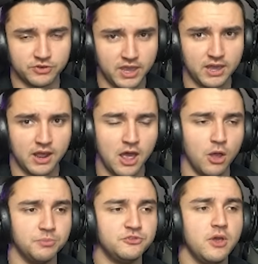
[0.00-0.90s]
Okay, it
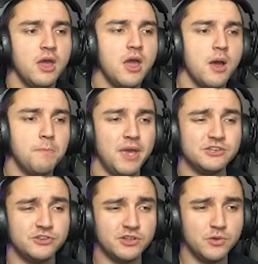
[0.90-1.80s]
helps.
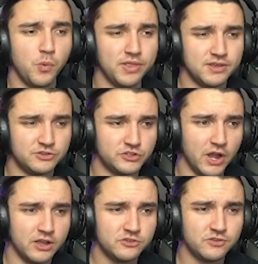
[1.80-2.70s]
Basically what this
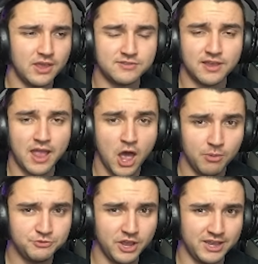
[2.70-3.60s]
does is it
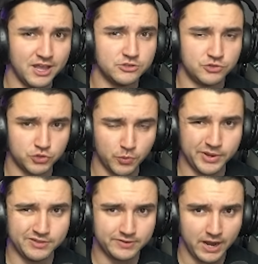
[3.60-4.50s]
helps against
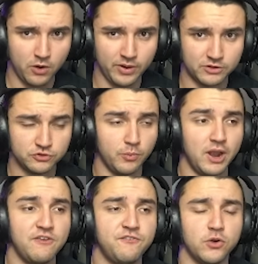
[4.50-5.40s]
screen tearing. So
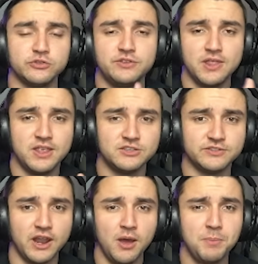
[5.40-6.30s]
when I first did this
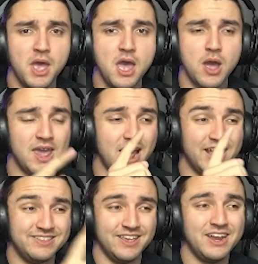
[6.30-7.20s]
setup,
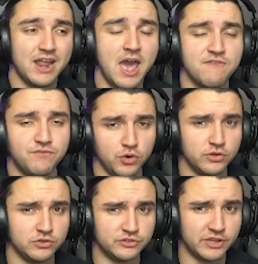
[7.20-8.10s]
I didn't have
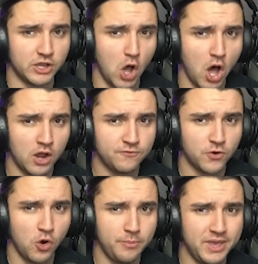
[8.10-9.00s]
vertical sync on
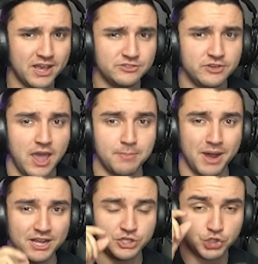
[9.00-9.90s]
for OBS, and
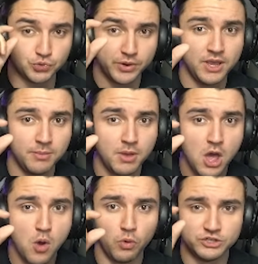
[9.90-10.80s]
my stream
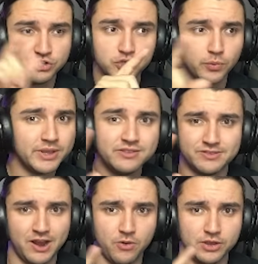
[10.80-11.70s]
was screen
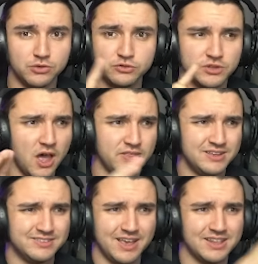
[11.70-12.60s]
tearing. You saw
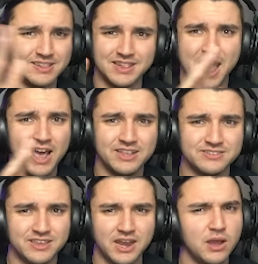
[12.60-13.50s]
these like
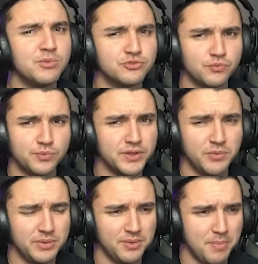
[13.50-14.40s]
lines in it. It was
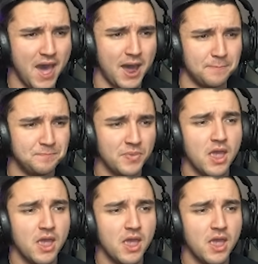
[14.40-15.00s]
really, really bad.